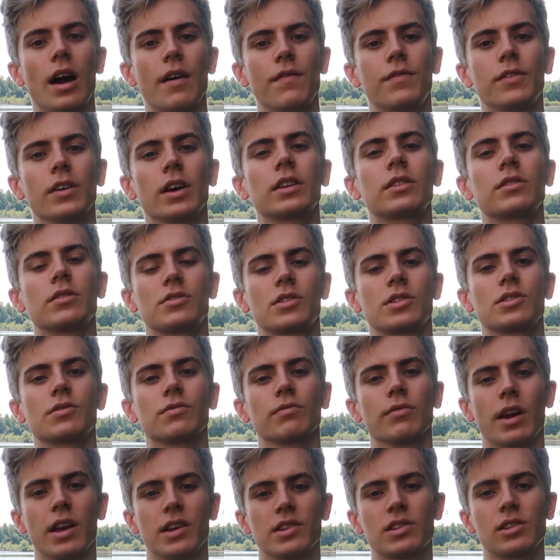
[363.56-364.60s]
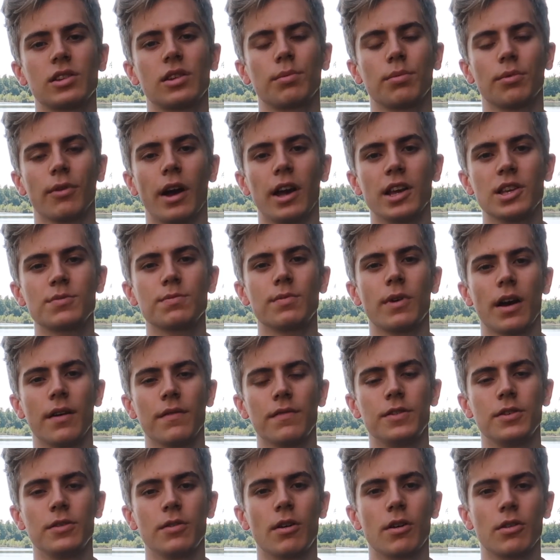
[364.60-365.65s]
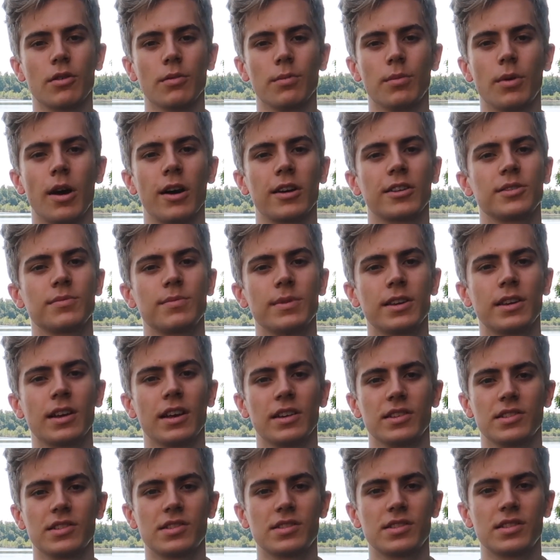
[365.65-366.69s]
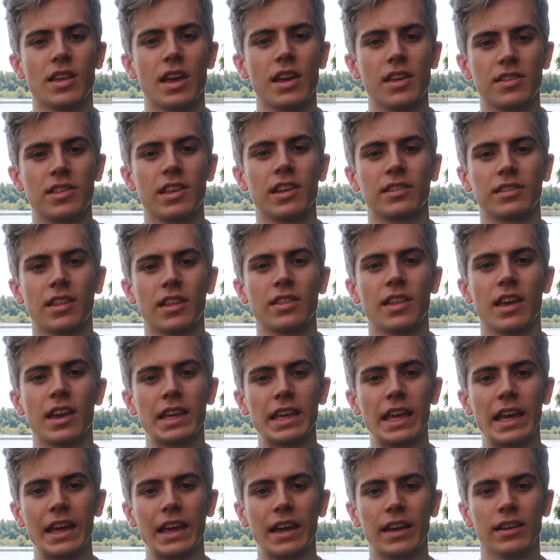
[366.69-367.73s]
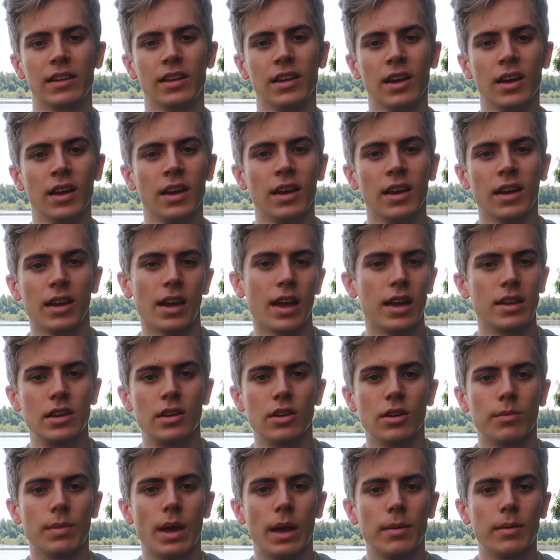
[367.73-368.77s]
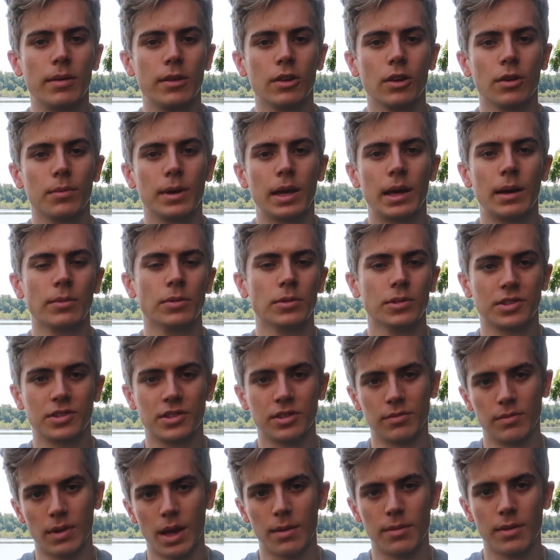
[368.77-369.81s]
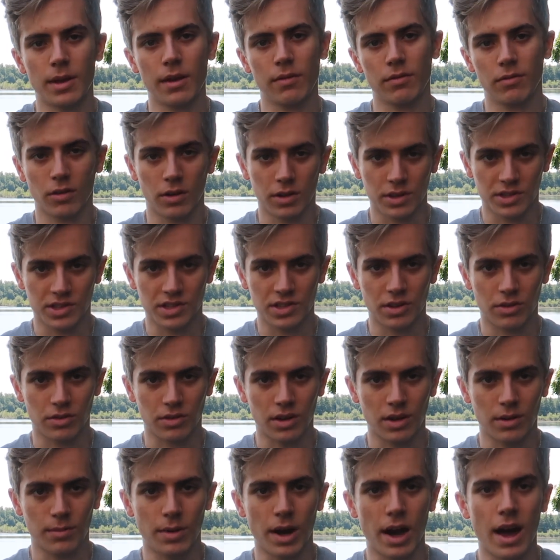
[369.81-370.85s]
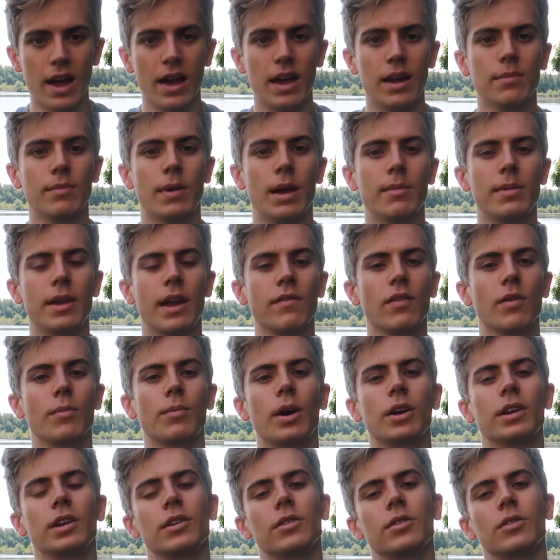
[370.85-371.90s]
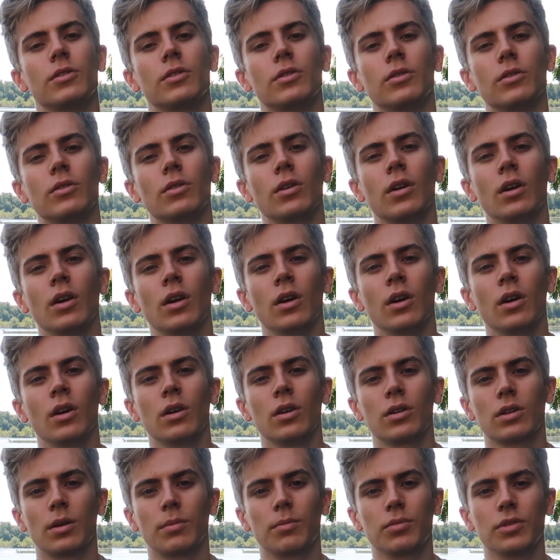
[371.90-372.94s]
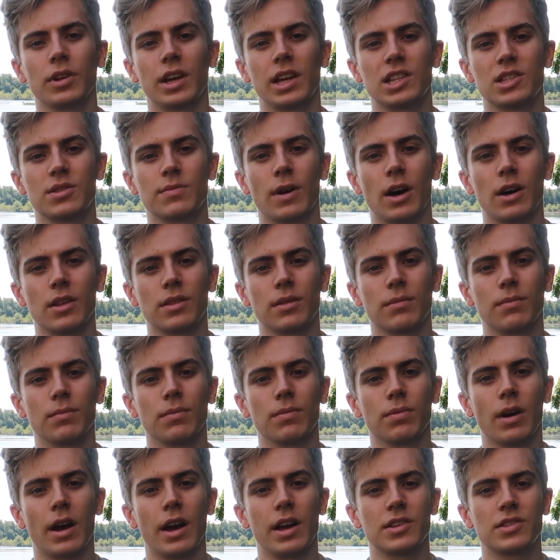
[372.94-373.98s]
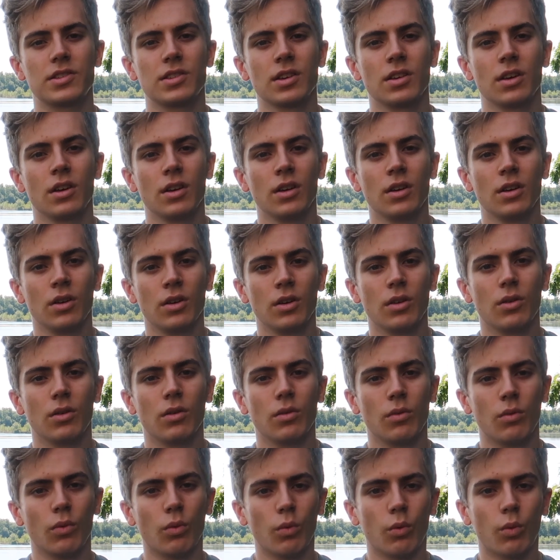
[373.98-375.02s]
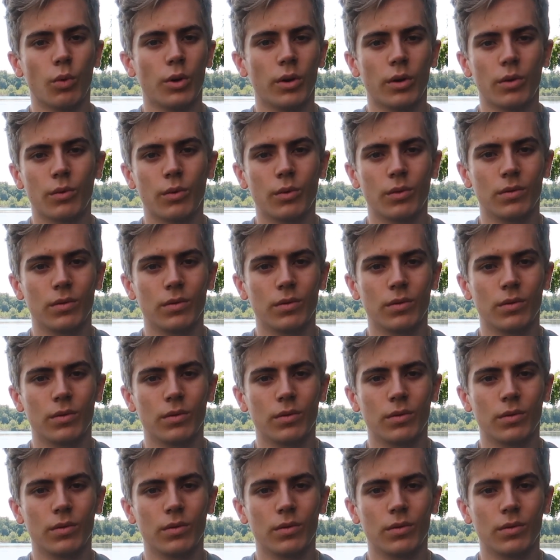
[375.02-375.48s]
feel like they're just raising the price by a few $100 because they think that they can. And you know, maybe they'll be able to. Maybe everyone's still gonna buy it. Maybe everybody who complains about the price would,